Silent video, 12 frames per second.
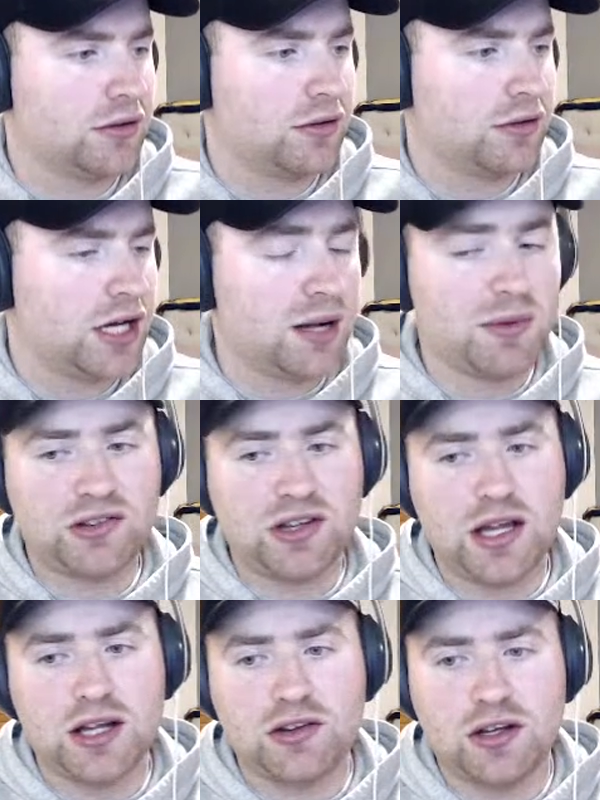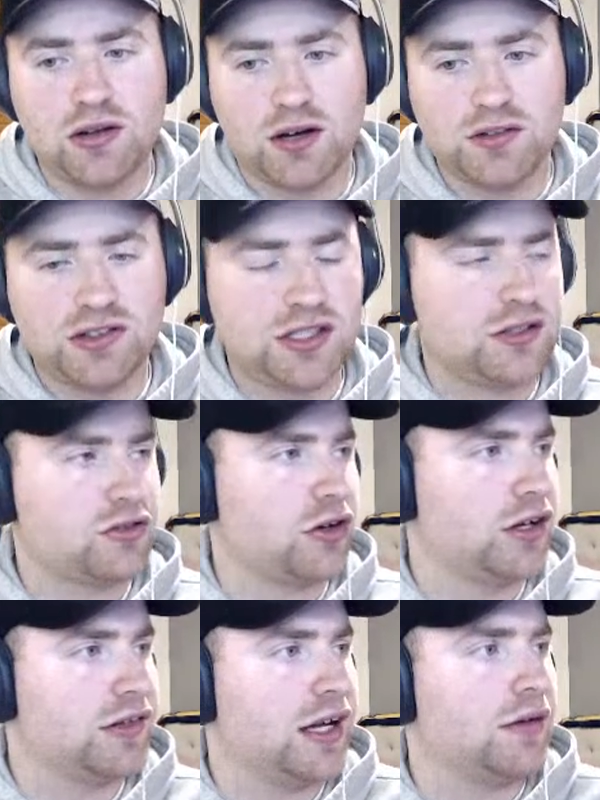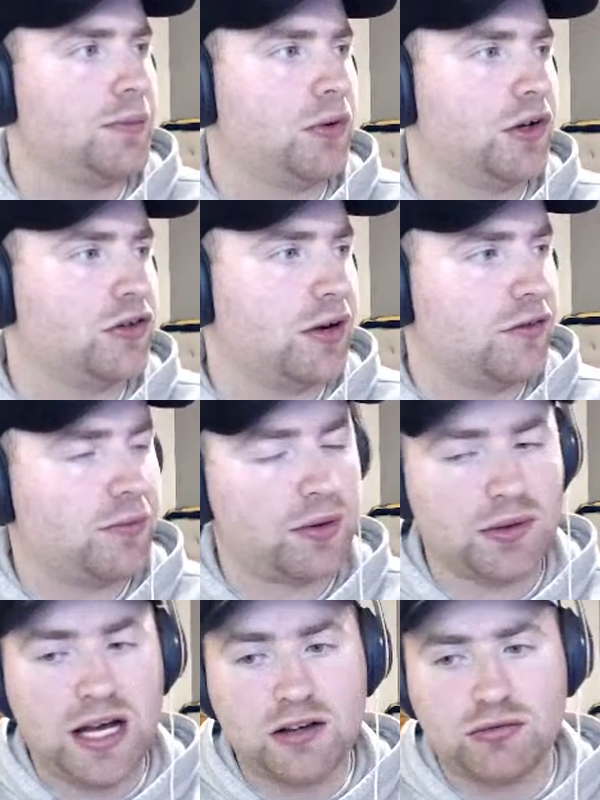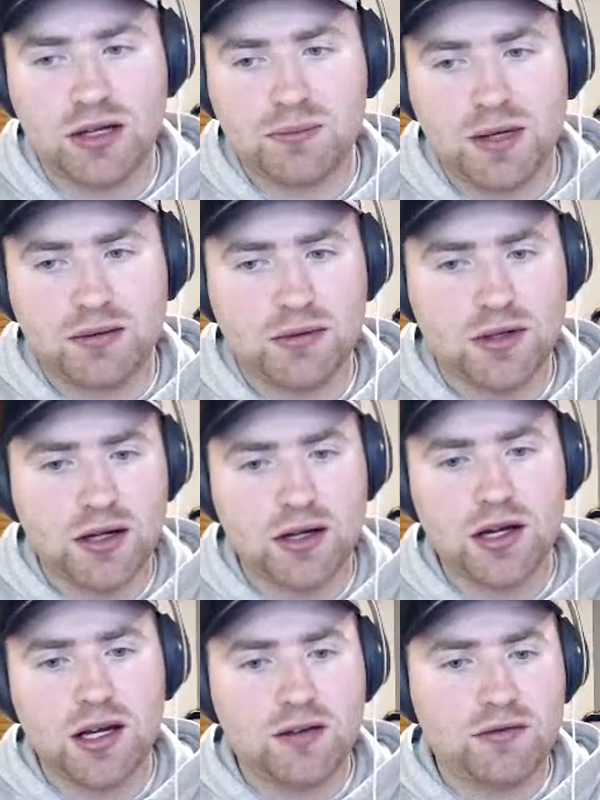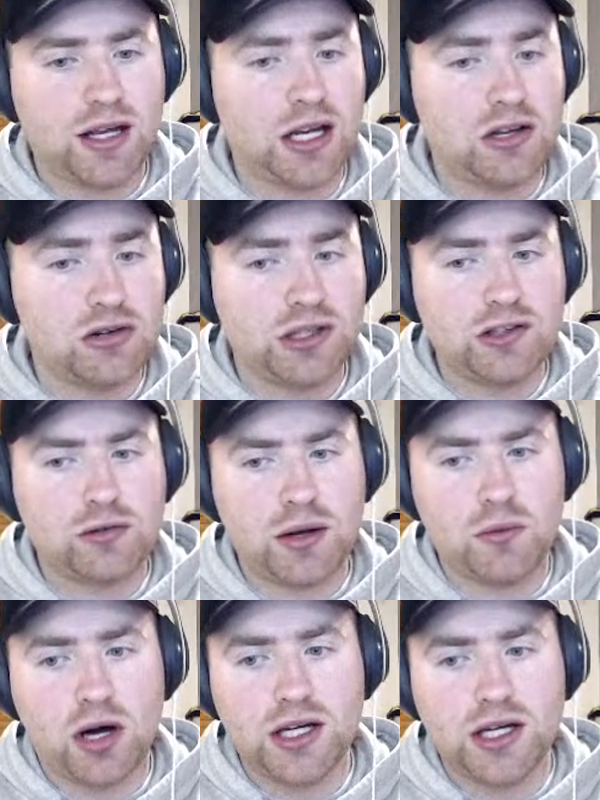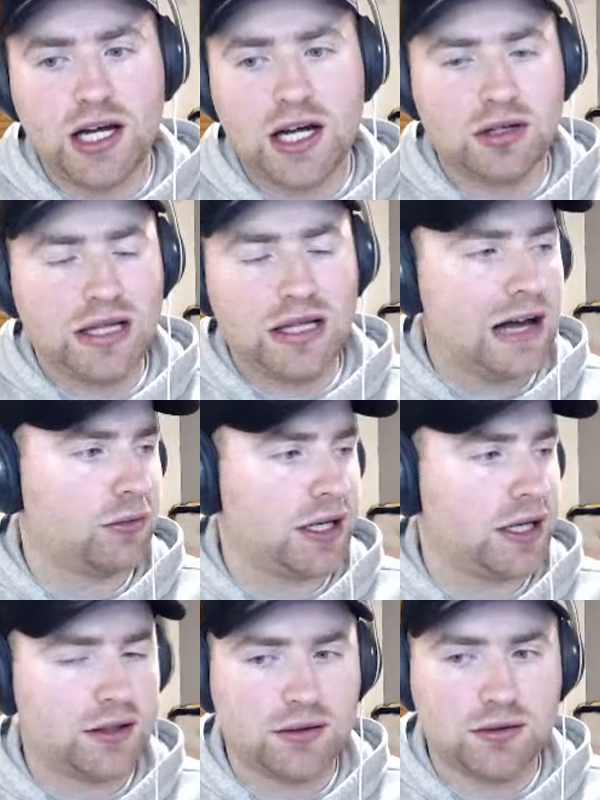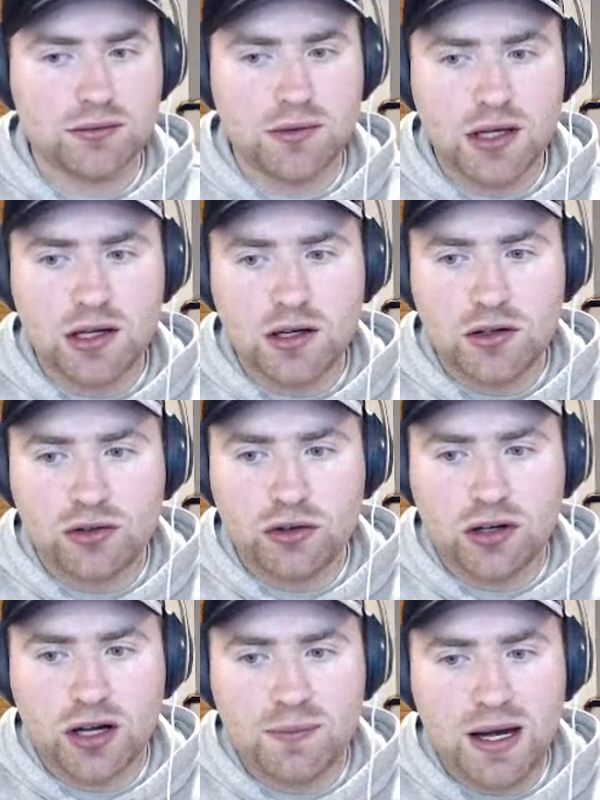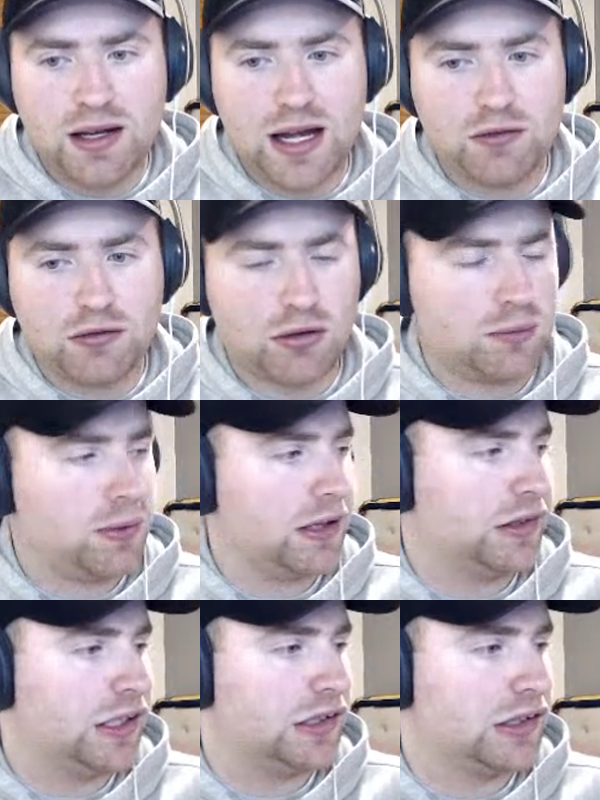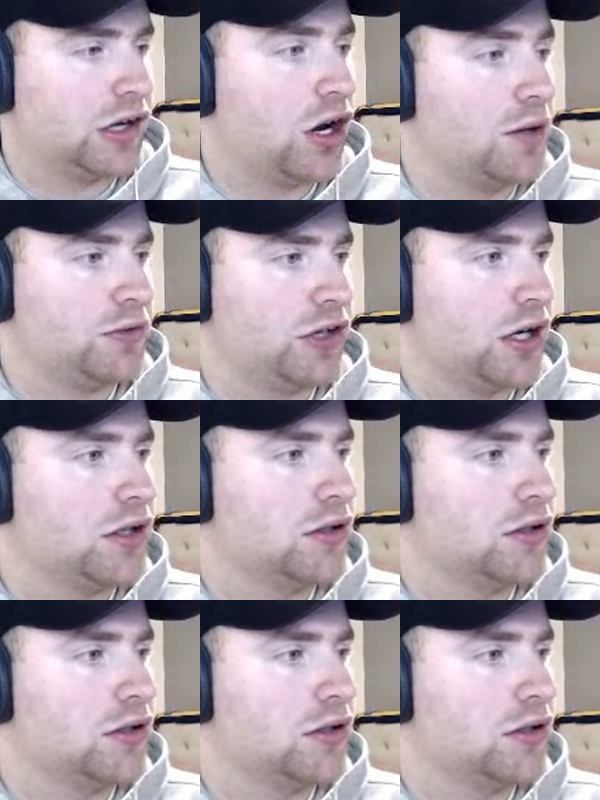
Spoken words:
And I'm not saying that to obviously try and take the points away from people last week, but If they're going to do it this week, why didn't they do it last week? Zorko about to have 3+6s. I hope so.